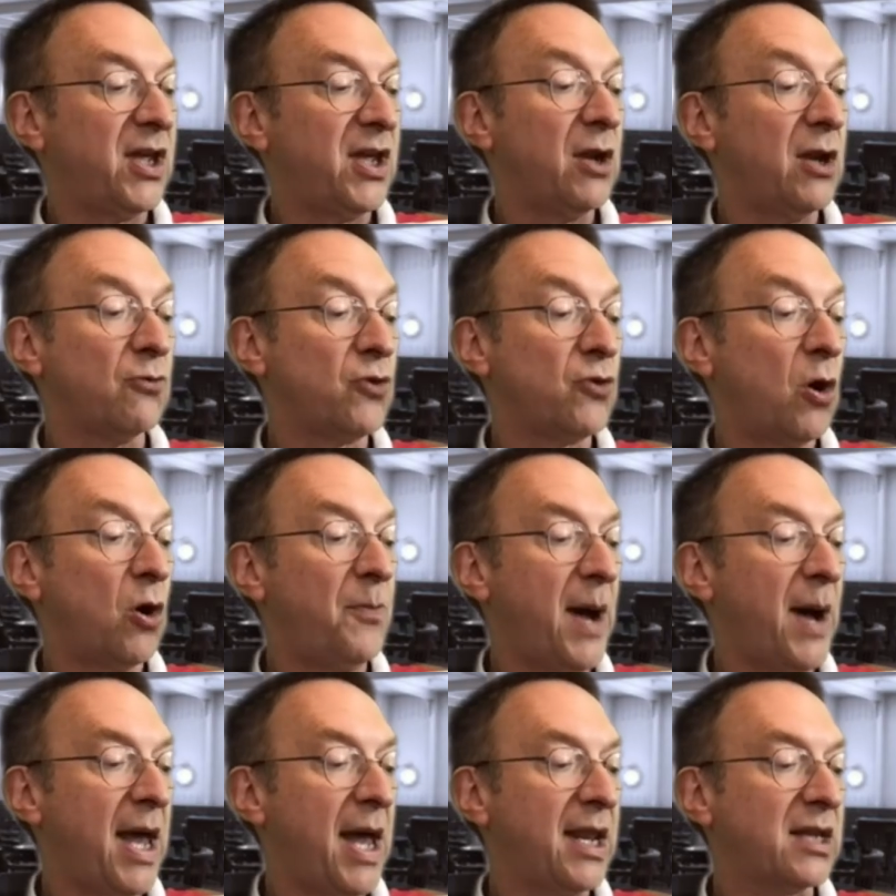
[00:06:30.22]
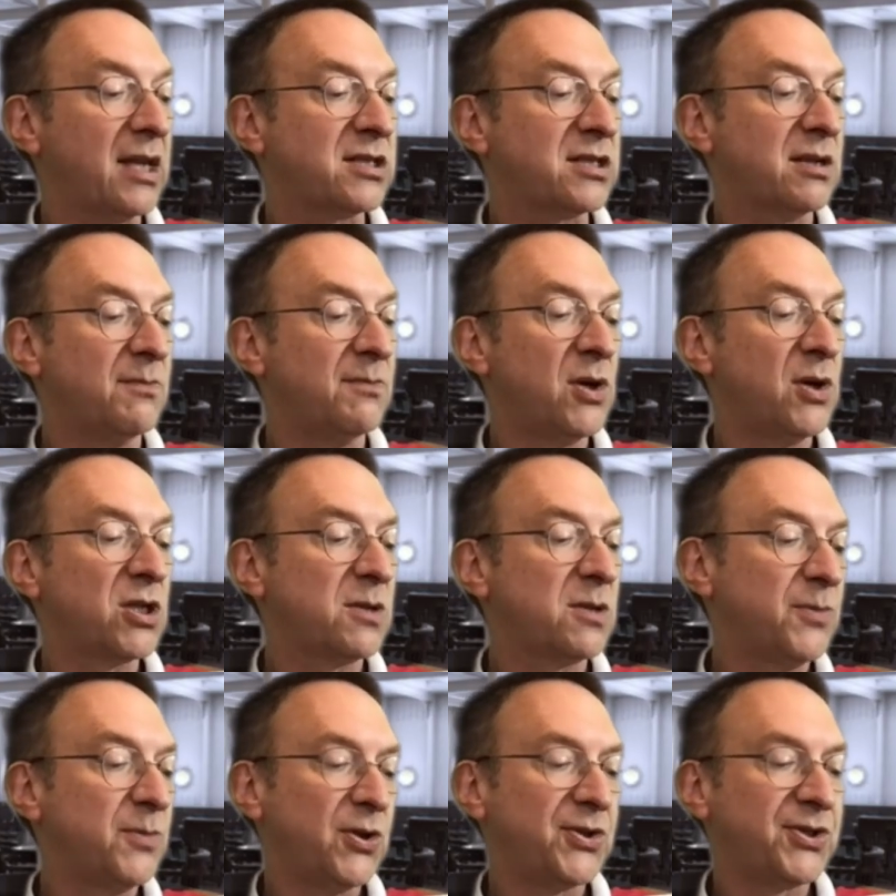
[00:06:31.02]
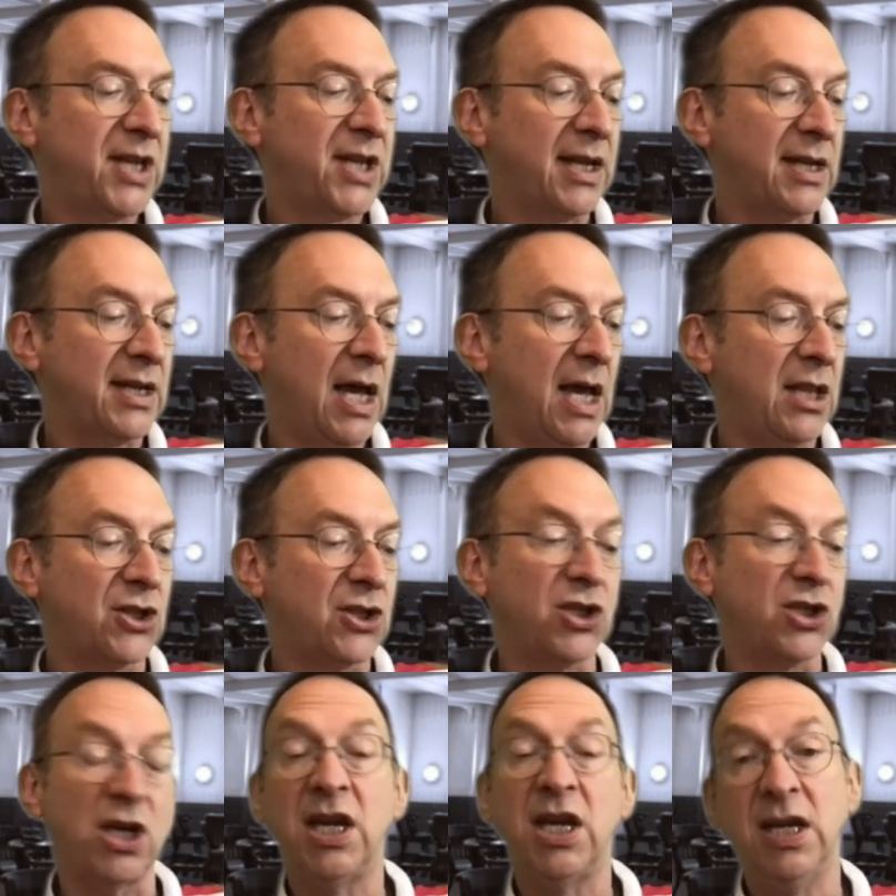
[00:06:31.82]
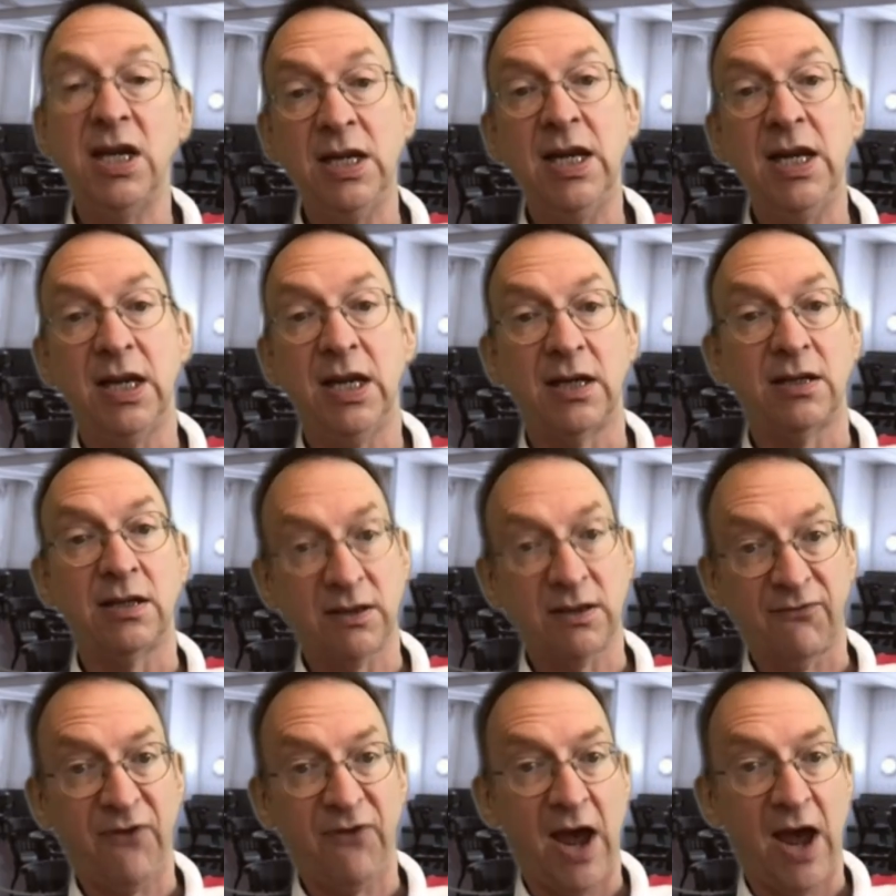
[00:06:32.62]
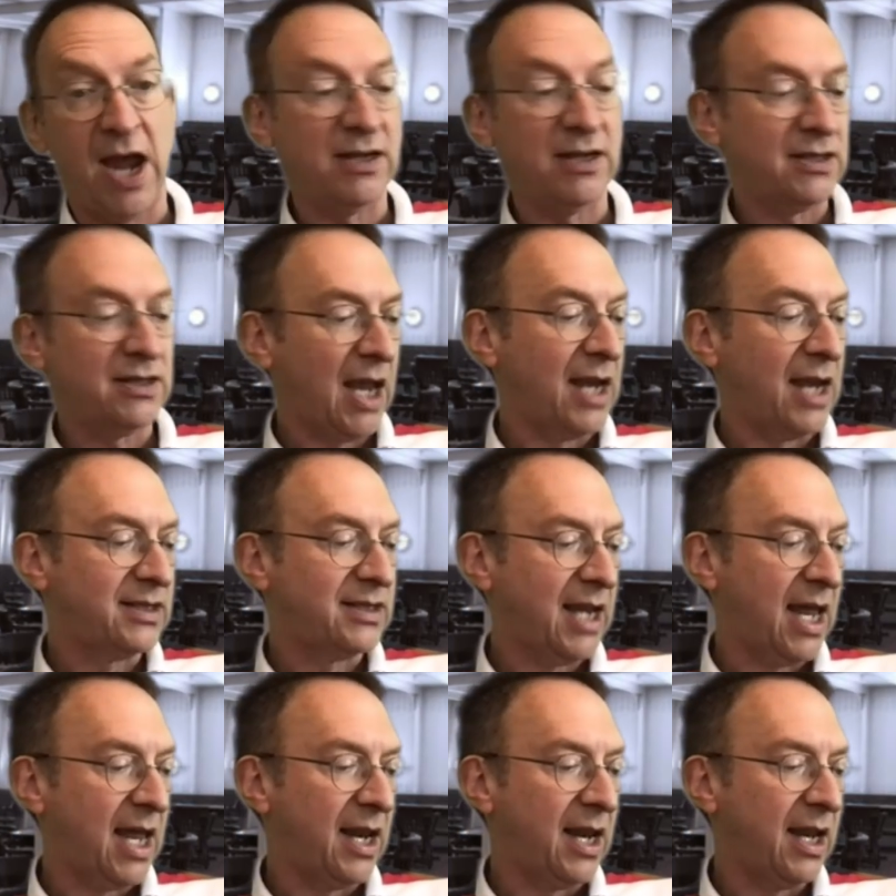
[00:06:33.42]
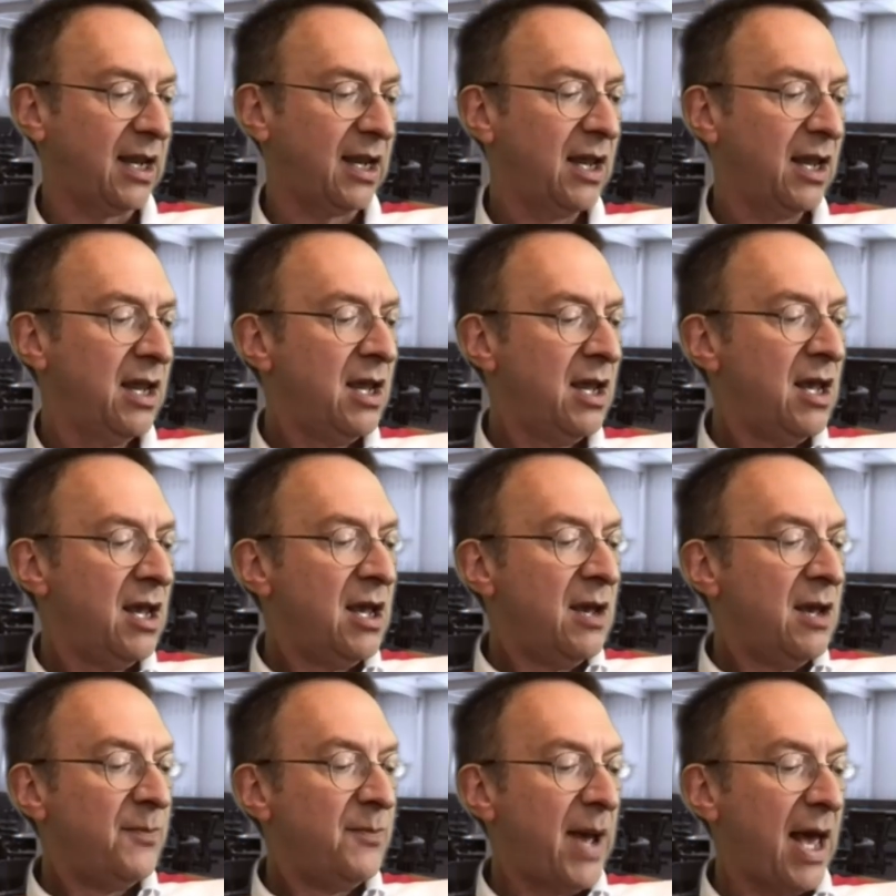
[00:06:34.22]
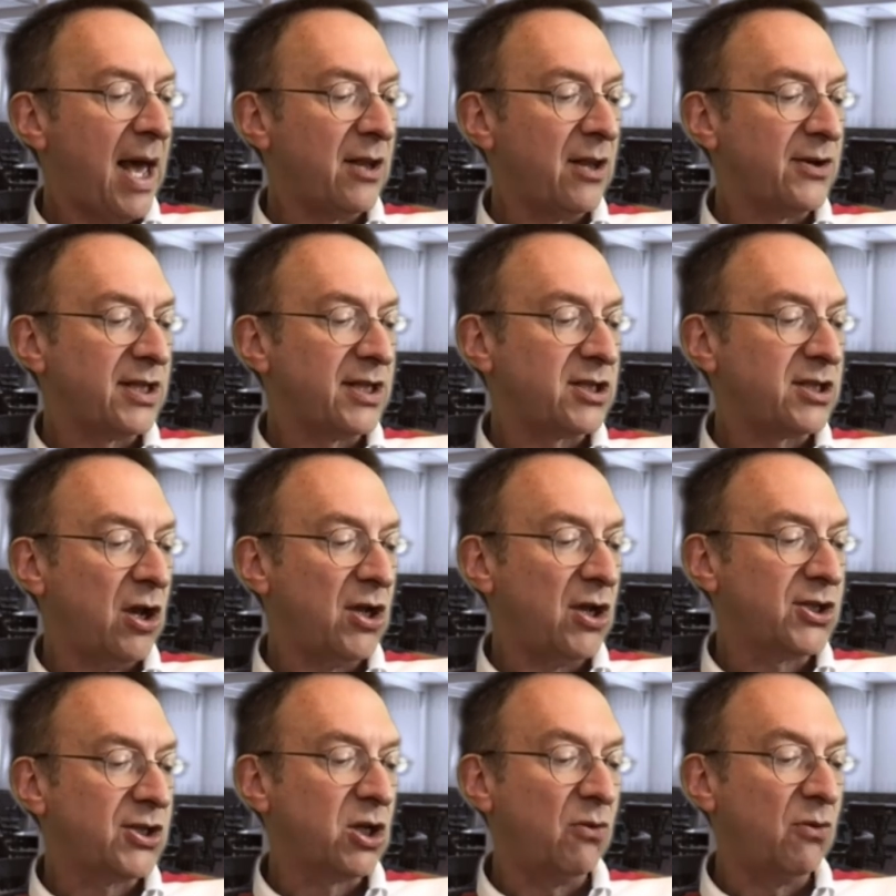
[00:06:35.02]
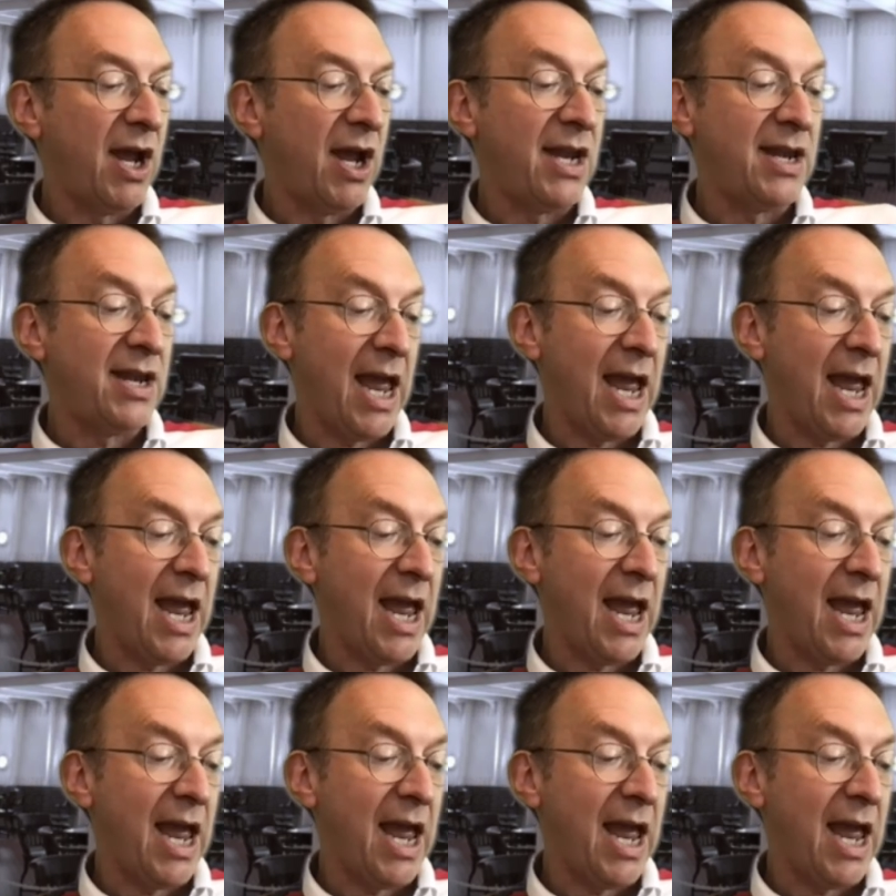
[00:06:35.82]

the robotic submersible technology he needed to find Titanic. Ballard is also a